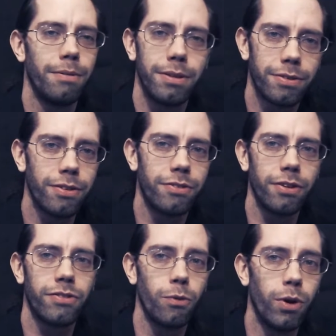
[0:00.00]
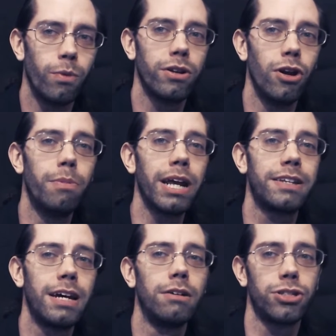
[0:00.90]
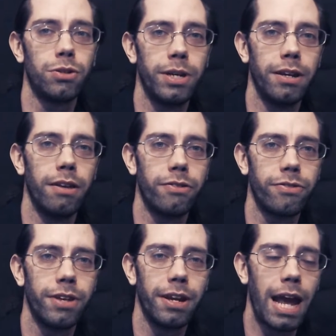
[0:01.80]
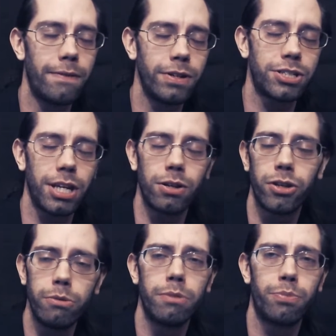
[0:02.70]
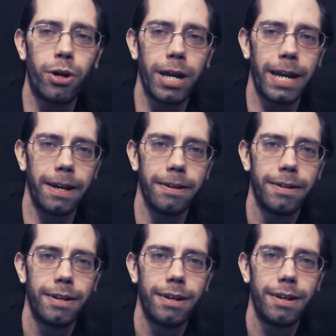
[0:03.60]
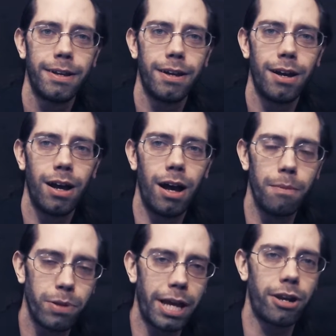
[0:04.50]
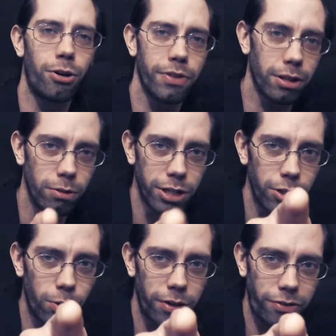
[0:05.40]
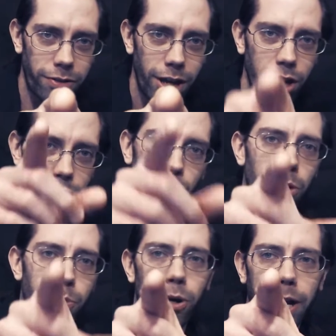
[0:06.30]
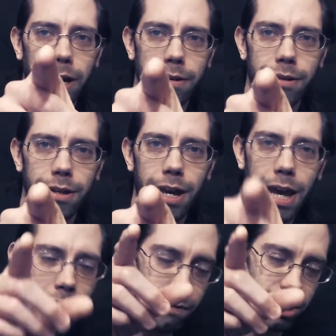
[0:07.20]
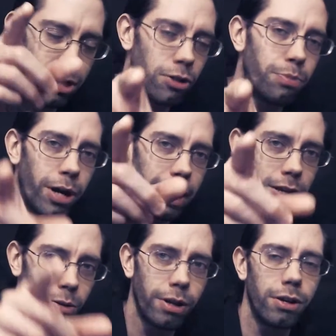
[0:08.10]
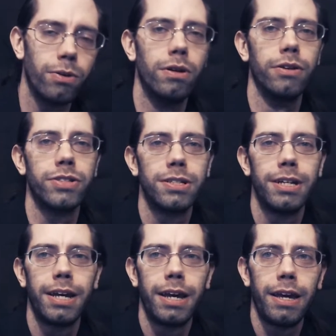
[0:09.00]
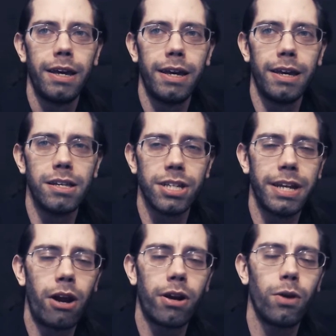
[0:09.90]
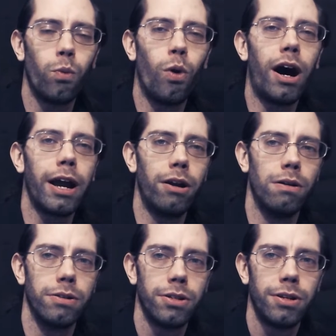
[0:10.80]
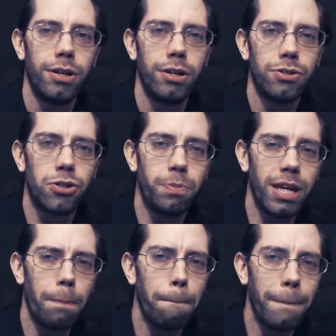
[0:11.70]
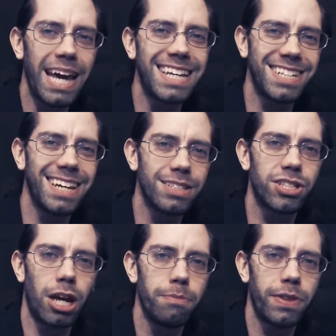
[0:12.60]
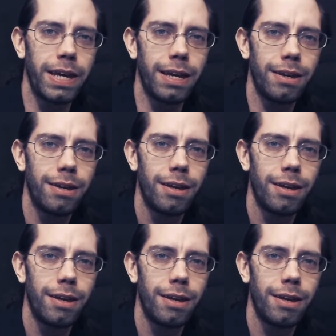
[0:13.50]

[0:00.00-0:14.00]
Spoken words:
See, what nobody tells you is that every single human brain on planet Earth, including yours, your brain, every single brain, including yours, is inherently wired to be amazing at something